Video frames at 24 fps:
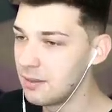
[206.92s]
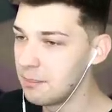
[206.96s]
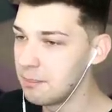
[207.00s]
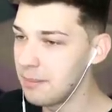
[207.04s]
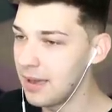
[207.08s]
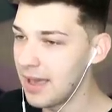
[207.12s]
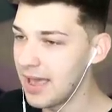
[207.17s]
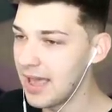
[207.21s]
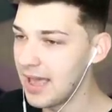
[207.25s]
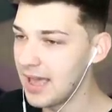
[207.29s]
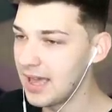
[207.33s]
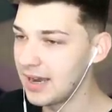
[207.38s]

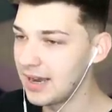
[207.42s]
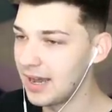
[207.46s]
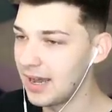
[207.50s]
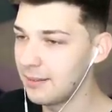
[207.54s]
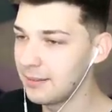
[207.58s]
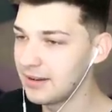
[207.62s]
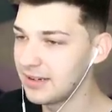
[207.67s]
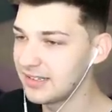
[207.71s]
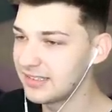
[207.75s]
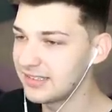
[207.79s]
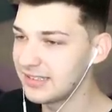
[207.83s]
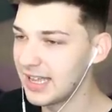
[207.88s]
man. I'm
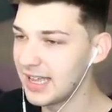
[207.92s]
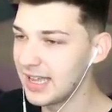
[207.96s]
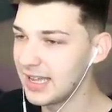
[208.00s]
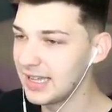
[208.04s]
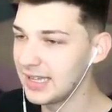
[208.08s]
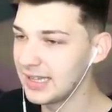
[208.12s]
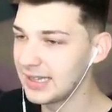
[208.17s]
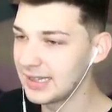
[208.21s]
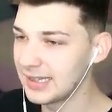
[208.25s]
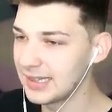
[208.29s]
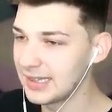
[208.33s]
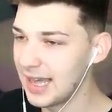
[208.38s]
gonna
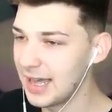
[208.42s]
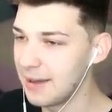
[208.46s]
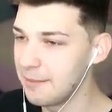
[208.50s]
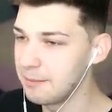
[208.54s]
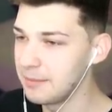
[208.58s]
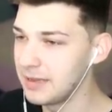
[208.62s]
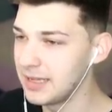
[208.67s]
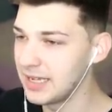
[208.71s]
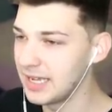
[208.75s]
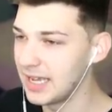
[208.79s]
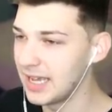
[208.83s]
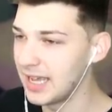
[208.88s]
say, let
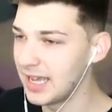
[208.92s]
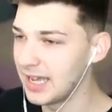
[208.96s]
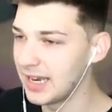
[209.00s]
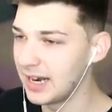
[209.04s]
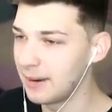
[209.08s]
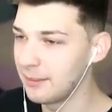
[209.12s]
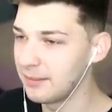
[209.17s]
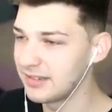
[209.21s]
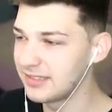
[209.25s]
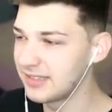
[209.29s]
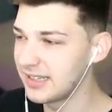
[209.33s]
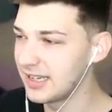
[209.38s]
me in.
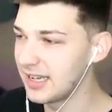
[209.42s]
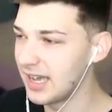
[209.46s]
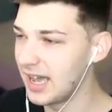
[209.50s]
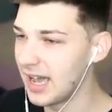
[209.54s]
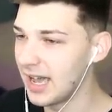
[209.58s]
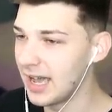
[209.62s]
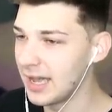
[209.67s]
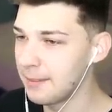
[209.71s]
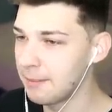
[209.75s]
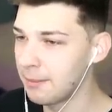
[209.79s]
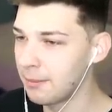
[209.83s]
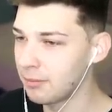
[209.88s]
I'm gonna say,
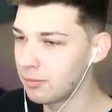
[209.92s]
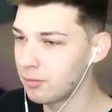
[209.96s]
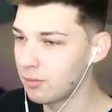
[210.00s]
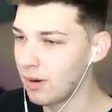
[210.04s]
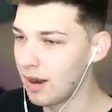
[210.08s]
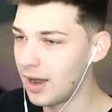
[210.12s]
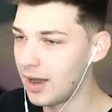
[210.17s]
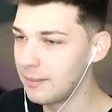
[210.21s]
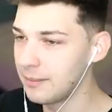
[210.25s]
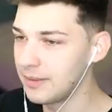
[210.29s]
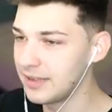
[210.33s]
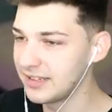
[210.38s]
I
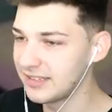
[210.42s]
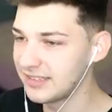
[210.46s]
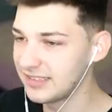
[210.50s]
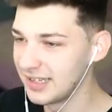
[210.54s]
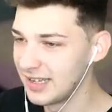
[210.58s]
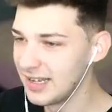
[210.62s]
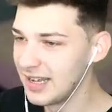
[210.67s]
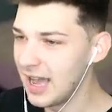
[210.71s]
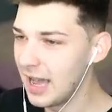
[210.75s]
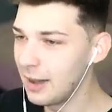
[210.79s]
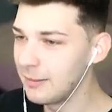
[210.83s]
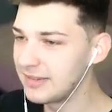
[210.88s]
promise.
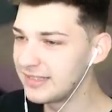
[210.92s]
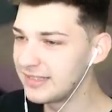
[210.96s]
I'm gonna